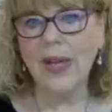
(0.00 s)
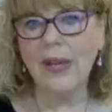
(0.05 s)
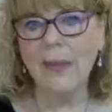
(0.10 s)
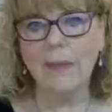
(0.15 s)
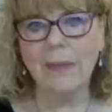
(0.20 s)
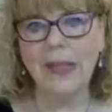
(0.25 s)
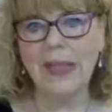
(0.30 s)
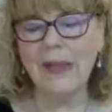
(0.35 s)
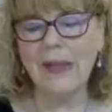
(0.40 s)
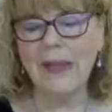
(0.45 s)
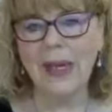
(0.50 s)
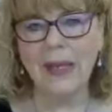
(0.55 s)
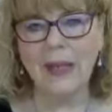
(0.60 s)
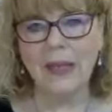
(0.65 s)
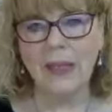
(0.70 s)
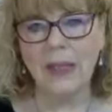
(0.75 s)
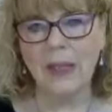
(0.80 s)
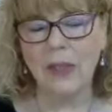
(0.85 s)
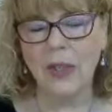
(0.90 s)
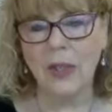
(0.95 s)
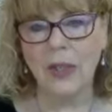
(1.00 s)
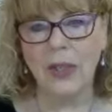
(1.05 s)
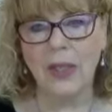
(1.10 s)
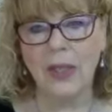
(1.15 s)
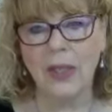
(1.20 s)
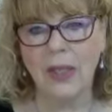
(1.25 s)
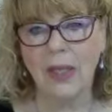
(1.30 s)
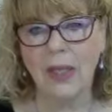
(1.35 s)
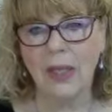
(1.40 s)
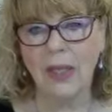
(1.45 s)
and be that little
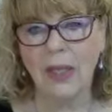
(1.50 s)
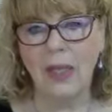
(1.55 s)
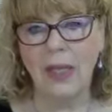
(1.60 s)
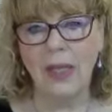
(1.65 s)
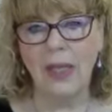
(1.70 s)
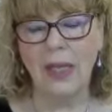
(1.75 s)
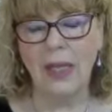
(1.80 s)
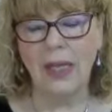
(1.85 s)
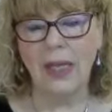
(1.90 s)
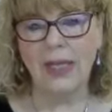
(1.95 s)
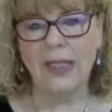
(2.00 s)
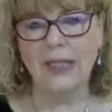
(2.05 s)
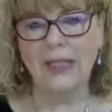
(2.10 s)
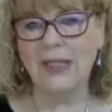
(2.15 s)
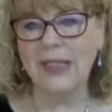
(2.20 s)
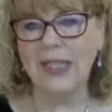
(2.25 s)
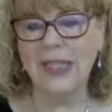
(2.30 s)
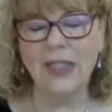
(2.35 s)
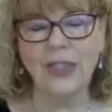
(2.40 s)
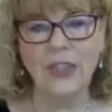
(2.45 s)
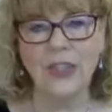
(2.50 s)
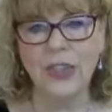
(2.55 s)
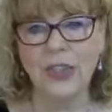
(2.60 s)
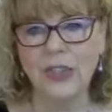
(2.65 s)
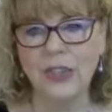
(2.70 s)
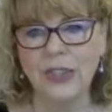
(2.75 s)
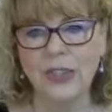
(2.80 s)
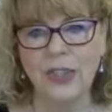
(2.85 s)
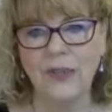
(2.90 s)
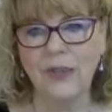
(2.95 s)
girl and say it to
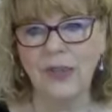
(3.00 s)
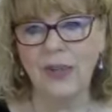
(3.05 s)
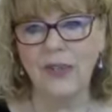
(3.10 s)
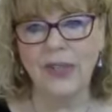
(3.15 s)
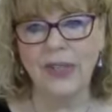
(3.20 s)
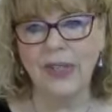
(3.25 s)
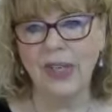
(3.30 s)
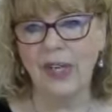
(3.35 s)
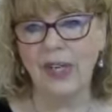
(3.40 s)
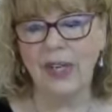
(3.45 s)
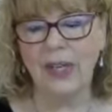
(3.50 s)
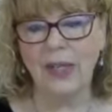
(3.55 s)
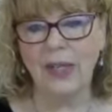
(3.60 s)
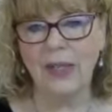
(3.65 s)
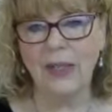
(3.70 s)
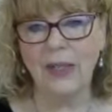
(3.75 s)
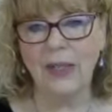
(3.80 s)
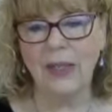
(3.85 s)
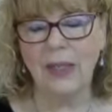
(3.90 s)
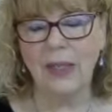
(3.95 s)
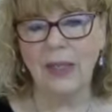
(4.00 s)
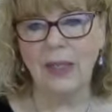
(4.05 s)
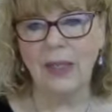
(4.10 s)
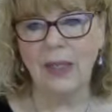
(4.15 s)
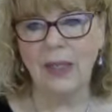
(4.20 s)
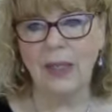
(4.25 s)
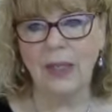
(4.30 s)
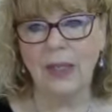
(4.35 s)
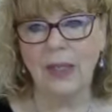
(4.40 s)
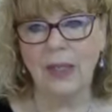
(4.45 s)
yourself every day.
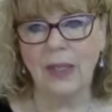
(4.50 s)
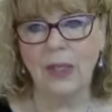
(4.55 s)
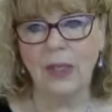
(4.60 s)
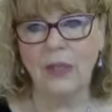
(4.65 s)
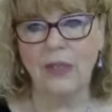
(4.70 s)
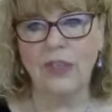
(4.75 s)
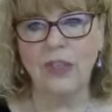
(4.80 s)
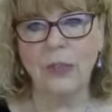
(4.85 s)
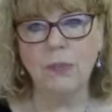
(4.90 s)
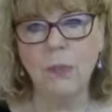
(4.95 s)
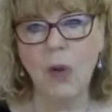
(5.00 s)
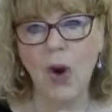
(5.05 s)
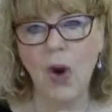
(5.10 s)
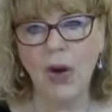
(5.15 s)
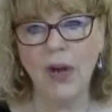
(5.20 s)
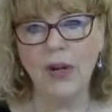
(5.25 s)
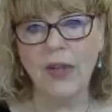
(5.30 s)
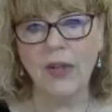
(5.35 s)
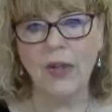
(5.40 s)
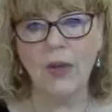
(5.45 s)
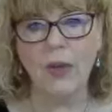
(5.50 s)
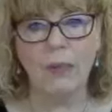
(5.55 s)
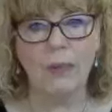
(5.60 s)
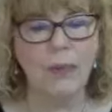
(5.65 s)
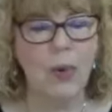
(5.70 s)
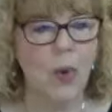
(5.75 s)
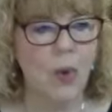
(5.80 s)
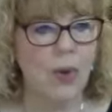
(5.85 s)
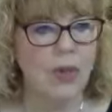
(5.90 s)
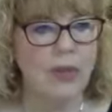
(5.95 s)
You're smart, you're
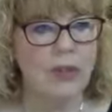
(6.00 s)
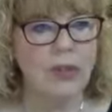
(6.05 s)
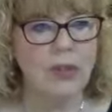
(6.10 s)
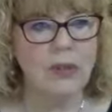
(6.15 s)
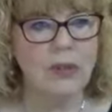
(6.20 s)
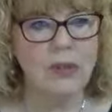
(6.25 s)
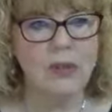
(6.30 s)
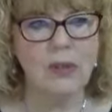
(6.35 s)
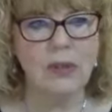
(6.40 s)
important,